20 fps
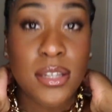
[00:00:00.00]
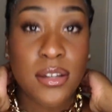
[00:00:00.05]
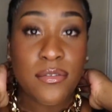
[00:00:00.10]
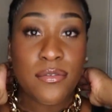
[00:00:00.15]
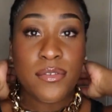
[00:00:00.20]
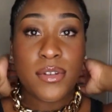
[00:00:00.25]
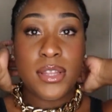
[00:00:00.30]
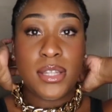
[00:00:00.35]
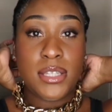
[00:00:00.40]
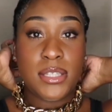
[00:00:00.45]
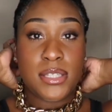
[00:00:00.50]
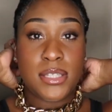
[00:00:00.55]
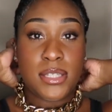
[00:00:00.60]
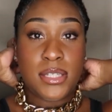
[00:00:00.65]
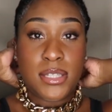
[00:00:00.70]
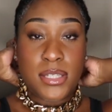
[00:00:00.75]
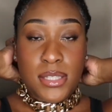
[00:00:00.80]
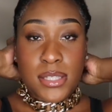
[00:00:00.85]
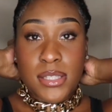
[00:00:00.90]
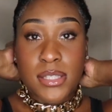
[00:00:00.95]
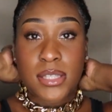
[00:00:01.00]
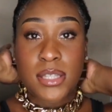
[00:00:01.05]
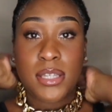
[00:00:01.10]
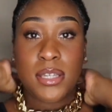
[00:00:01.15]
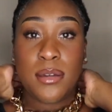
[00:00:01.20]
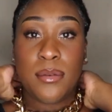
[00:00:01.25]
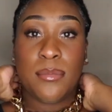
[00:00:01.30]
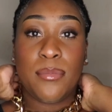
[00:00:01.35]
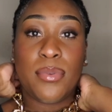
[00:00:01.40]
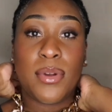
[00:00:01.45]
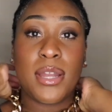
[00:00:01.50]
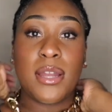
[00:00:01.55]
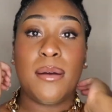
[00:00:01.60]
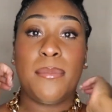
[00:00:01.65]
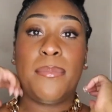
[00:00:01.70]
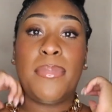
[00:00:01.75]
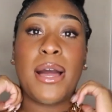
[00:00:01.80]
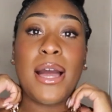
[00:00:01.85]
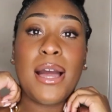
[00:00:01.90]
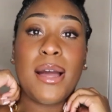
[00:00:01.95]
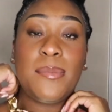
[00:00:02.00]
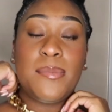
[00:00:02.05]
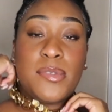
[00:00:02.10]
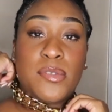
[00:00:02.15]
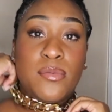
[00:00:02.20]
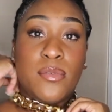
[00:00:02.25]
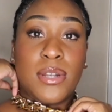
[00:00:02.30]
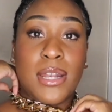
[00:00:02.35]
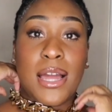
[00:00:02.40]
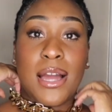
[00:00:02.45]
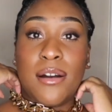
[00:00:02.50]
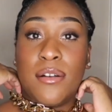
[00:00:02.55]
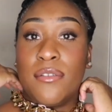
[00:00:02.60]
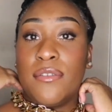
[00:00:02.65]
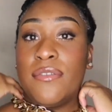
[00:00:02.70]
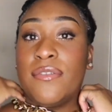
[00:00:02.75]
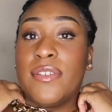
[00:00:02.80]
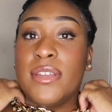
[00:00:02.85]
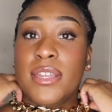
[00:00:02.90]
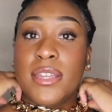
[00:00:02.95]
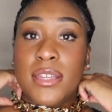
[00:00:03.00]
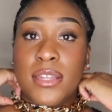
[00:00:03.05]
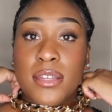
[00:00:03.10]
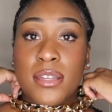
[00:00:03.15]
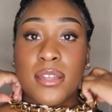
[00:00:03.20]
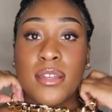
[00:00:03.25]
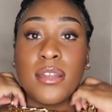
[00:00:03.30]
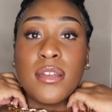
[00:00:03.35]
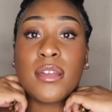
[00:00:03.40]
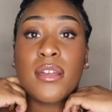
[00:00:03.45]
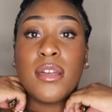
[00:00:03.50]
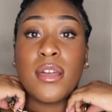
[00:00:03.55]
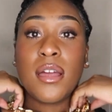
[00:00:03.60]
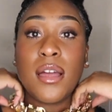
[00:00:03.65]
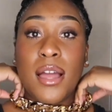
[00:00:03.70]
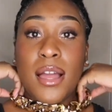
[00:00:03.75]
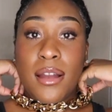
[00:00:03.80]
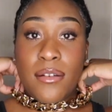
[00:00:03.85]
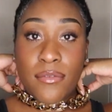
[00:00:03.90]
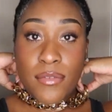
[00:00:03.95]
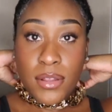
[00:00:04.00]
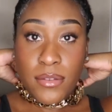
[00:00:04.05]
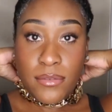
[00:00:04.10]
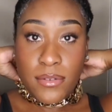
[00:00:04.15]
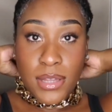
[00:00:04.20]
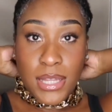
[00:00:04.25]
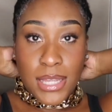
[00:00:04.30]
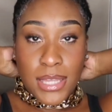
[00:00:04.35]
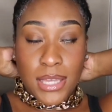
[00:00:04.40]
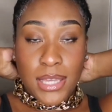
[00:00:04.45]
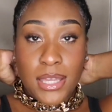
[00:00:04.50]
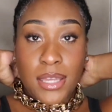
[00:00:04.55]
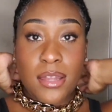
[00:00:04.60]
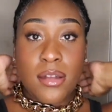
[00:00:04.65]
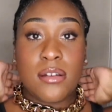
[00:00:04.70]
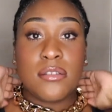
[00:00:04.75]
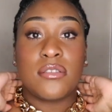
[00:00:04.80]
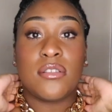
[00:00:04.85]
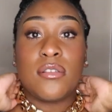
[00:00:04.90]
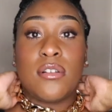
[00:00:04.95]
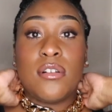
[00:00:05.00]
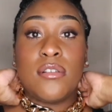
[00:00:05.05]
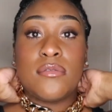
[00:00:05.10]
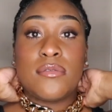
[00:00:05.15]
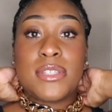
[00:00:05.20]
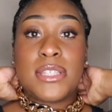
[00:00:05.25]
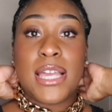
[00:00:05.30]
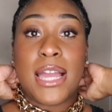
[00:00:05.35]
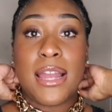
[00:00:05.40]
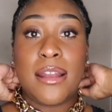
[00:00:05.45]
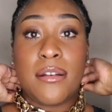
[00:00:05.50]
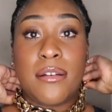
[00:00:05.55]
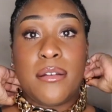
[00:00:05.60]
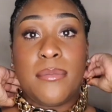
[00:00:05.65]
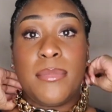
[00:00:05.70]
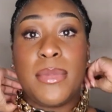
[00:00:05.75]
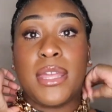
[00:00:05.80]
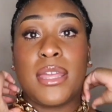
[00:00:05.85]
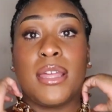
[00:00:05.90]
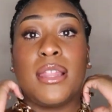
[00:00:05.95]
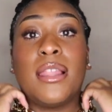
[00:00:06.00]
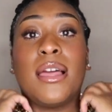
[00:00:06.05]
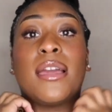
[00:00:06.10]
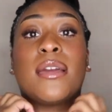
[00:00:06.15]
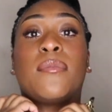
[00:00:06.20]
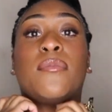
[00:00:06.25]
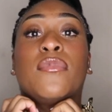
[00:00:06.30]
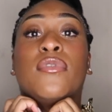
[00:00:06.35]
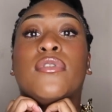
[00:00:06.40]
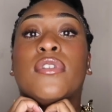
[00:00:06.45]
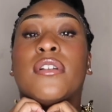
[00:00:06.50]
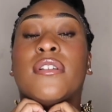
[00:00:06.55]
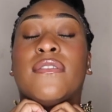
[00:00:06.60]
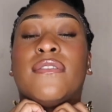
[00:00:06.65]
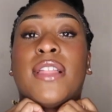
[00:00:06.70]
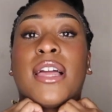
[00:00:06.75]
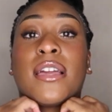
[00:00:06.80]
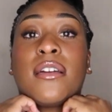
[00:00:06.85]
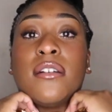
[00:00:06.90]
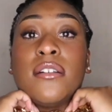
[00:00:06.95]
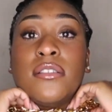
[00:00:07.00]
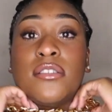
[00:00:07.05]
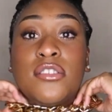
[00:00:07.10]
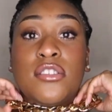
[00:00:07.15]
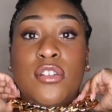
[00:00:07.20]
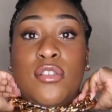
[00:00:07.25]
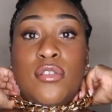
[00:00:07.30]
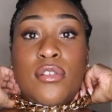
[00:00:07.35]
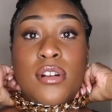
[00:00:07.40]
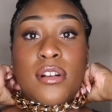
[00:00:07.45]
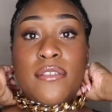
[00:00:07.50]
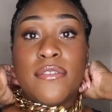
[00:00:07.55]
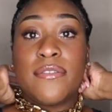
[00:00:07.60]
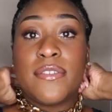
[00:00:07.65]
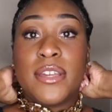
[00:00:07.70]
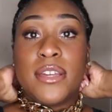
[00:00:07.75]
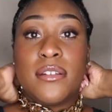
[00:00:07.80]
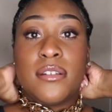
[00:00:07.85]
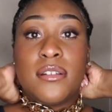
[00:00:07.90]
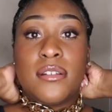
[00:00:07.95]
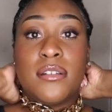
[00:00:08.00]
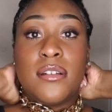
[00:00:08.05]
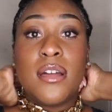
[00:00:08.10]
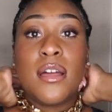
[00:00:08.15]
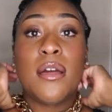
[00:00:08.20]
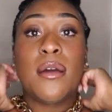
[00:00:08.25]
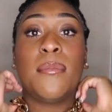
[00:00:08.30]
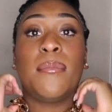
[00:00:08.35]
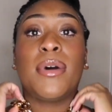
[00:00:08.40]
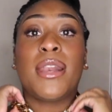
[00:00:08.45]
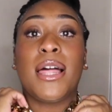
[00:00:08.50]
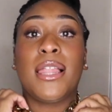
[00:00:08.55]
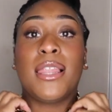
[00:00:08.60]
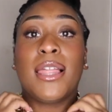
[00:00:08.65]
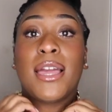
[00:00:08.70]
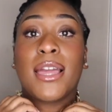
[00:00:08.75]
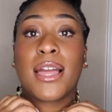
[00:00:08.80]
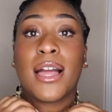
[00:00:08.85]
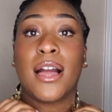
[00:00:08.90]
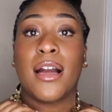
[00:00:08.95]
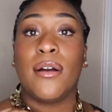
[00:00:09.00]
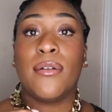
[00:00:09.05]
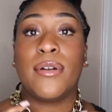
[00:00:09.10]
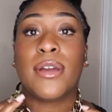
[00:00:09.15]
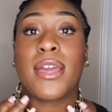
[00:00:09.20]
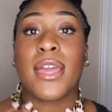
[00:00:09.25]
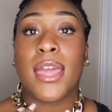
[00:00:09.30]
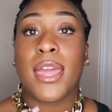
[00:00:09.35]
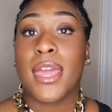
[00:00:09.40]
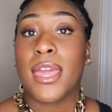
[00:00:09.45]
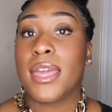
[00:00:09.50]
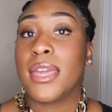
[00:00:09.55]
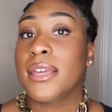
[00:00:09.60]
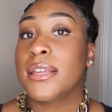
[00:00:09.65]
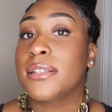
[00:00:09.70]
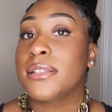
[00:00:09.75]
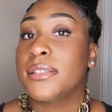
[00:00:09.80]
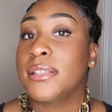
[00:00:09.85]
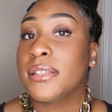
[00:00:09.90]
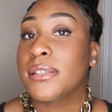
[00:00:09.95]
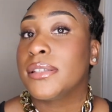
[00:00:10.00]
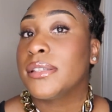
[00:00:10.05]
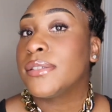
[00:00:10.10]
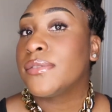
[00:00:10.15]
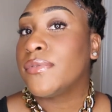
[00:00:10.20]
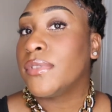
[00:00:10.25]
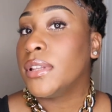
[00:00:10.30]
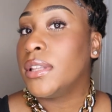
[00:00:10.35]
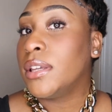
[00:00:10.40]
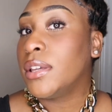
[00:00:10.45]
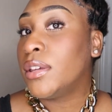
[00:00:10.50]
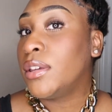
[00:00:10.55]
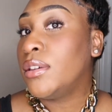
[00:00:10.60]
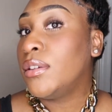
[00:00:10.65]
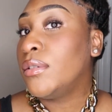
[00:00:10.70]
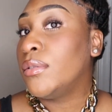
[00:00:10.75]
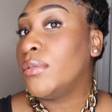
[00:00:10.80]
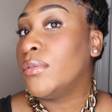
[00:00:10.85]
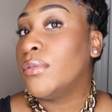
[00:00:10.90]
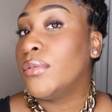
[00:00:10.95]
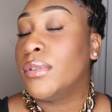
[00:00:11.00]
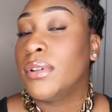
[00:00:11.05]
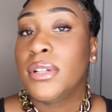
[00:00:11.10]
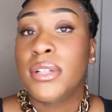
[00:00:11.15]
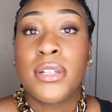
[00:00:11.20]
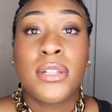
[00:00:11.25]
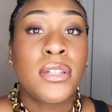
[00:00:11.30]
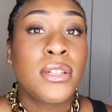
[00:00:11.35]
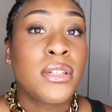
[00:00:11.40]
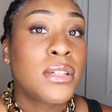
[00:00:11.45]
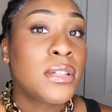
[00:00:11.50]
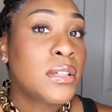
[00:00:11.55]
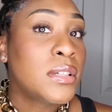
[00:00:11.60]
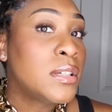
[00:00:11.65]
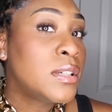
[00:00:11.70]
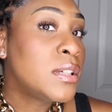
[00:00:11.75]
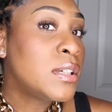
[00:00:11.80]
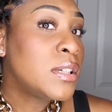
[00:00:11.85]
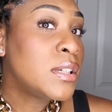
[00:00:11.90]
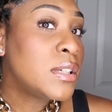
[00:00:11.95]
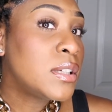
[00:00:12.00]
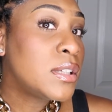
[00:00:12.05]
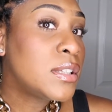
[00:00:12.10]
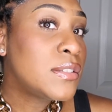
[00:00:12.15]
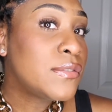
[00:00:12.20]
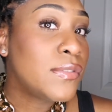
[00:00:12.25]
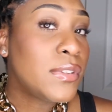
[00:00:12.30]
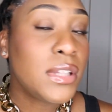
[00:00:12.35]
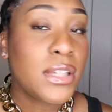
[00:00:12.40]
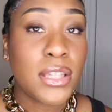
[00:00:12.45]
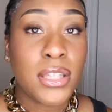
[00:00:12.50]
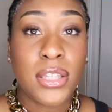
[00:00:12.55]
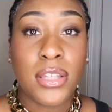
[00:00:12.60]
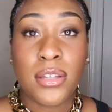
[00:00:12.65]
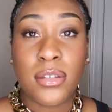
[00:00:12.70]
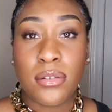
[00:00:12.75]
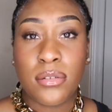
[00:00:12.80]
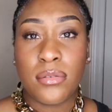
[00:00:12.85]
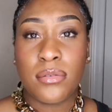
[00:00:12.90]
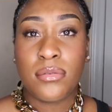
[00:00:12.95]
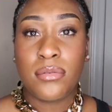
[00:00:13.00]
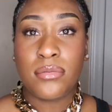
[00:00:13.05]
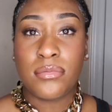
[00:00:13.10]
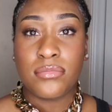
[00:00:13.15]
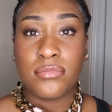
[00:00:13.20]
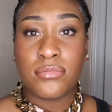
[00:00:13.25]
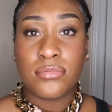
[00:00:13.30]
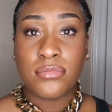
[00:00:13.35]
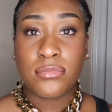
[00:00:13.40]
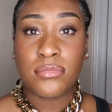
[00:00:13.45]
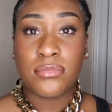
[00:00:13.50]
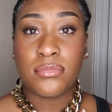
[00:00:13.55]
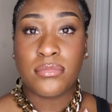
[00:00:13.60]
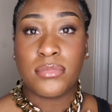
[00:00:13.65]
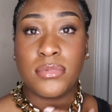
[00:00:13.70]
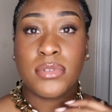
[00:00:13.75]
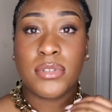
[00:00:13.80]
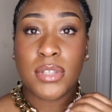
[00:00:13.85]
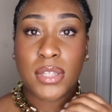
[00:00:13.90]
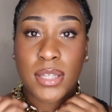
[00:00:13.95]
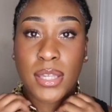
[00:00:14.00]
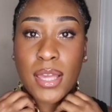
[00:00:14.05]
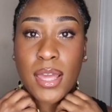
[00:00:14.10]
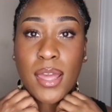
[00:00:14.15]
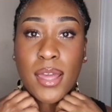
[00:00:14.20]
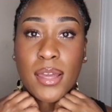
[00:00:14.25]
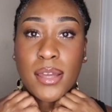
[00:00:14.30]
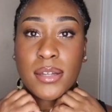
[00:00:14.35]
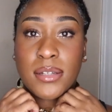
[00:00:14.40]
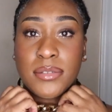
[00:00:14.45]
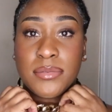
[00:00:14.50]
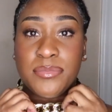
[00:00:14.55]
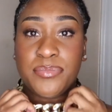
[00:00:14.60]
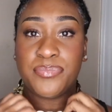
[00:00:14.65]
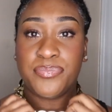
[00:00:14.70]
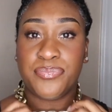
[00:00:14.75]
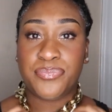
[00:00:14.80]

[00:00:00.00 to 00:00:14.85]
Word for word: could really just bring a pop to an outfit I really really like it. It could also go tighter to make it like more of like a choker feel. But I like how it hangs. This is really cute. It's really cute. Yeah.